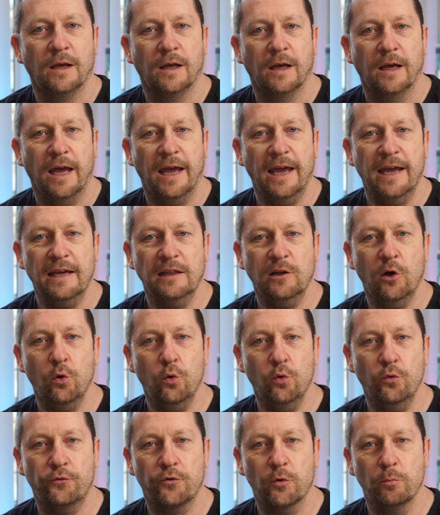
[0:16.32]

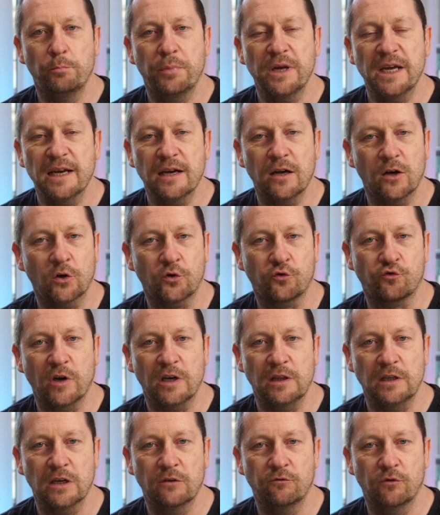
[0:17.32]
Hello from Beer
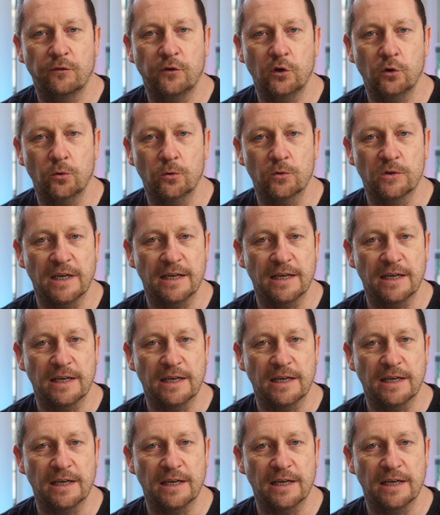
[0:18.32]
Australia Reviews,